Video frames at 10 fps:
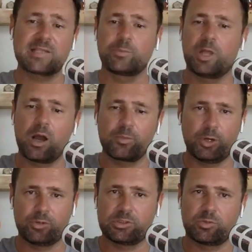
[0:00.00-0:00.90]
a blog
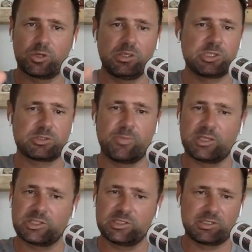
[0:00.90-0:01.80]
post where he just
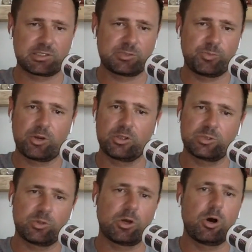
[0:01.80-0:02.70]
mentions his
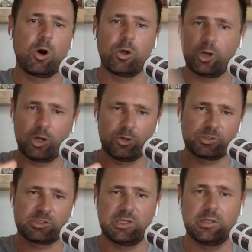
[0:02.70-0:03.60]
experience with all the
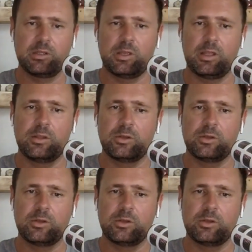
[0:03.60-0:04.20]
hosts and those